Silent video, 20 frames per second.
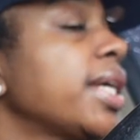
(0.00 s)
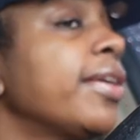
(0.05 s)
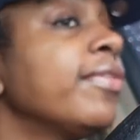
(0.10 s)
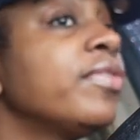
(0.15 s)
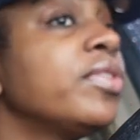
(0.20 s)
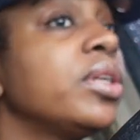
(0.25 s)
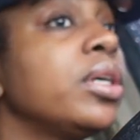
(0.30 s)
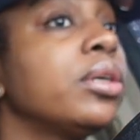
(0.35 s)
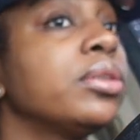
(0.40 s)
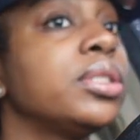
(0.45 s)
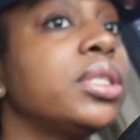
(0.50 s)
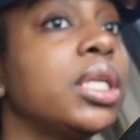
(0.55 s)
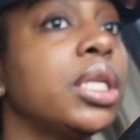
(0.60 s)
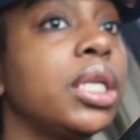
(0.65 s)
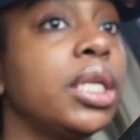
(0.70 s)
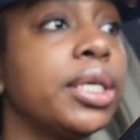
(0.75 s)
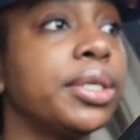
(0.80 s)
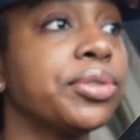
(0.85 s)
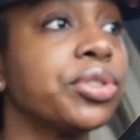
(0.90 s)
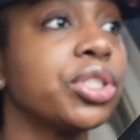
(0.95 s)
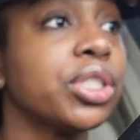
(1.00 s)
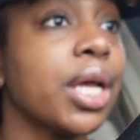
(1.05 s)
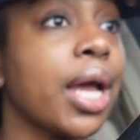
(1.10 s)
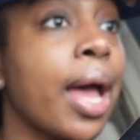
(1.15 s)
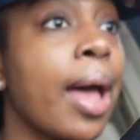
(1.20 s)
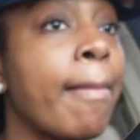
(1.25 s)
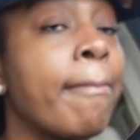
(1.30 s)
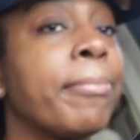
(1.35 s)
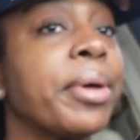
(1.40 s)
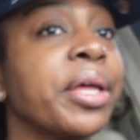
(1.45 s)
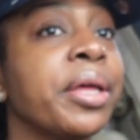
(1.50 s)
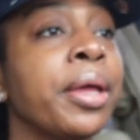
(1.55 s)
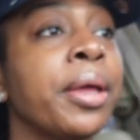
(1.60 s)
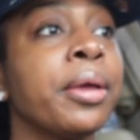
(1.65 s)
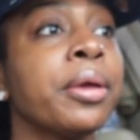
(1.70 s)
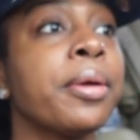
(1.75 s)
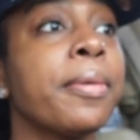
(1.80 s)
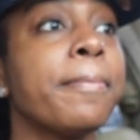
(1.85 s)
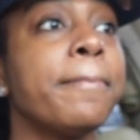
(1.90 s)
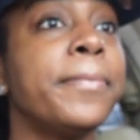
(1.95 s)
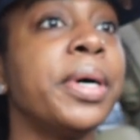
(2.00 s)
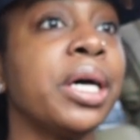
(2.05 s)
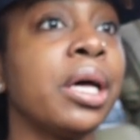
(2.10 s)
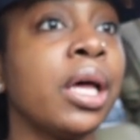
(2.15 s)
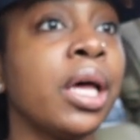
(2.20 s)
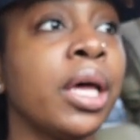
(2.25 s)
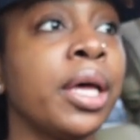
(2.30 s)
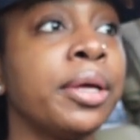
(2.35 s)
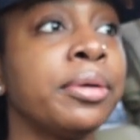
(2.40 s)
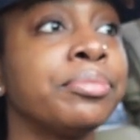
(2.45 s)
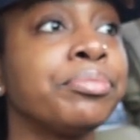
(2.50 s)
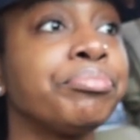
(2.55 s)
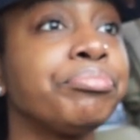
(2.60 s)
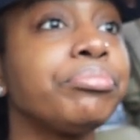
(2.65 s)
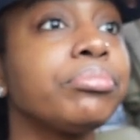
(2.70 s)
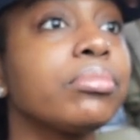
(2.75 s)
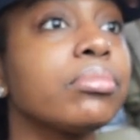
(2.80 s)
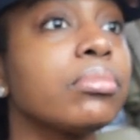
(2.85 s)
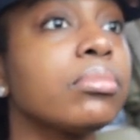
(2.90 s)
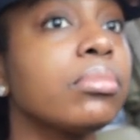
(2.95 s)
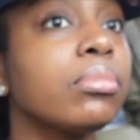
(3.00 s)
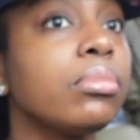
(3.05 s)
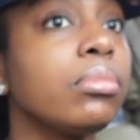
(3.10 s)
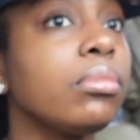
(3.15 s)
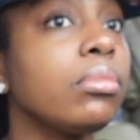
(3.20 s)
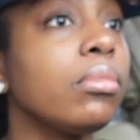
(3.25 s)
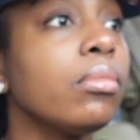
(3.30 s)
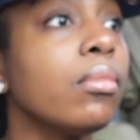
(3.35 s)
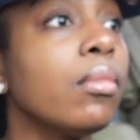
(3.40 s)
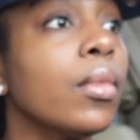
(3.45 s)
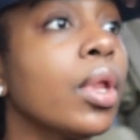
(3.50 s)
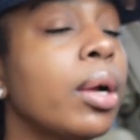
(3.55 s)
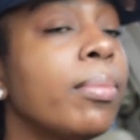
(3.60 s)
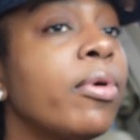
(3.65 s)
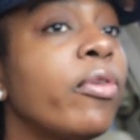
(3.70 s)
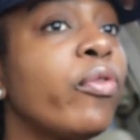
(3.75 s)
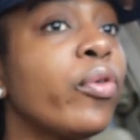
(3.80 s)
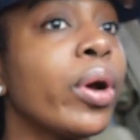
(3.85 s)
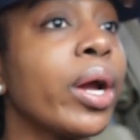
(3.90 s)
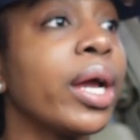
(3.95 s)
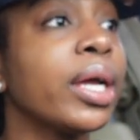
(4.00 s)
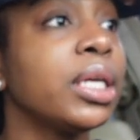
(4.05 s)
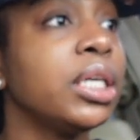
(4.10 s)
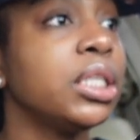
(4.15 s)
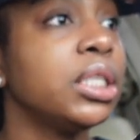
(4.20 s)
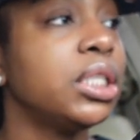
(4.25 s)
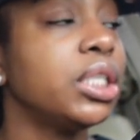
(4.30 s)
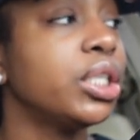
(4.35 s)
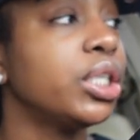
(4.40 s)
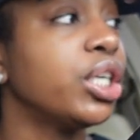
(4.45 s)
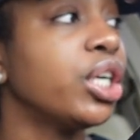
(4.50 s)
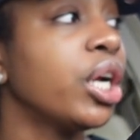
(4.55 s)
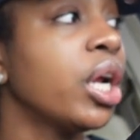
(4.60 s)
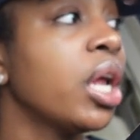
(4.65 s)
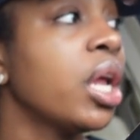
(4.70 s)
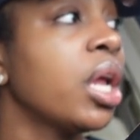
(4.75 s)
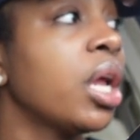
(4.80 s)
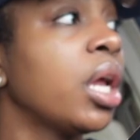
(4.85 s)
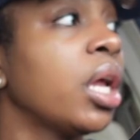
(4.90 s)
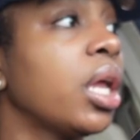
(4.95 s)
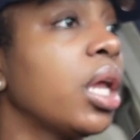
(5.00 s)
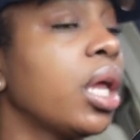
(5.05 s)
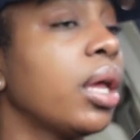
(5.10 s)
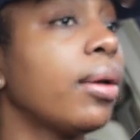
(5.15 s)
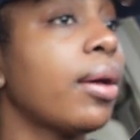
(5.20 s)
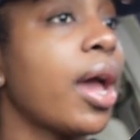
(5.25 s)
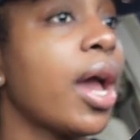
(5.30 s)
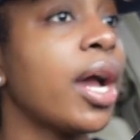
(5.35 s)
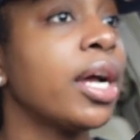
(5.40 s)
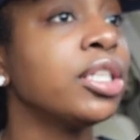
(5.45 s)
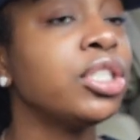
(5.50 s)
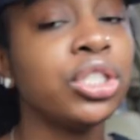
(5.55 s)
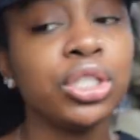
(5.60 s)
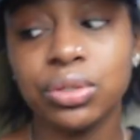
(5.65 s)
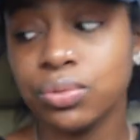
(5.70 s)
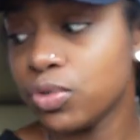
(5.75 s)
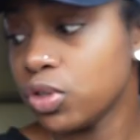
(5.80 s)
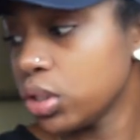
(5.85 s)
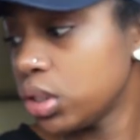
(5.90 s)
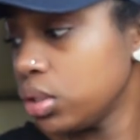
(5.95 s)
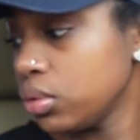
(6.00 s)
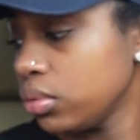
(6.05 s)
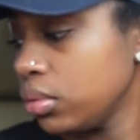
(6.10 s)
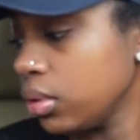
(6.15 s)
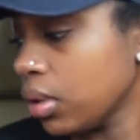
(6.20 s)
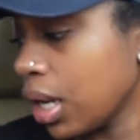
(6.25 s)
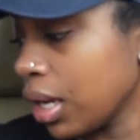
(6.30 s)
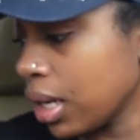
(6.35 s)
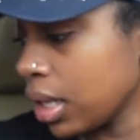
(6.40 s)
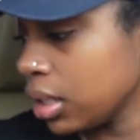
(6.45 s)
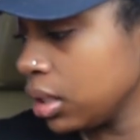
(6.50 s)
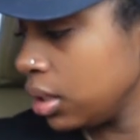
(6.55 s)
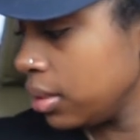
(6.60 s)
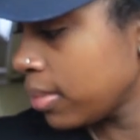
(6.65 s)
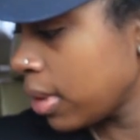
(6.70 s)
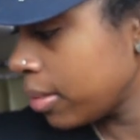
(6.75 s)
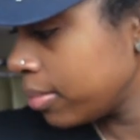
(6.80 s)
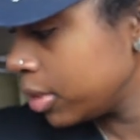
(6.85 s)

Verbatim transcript: I'm finna go to the nail shop. But before I get there, I just want to, I gotta get my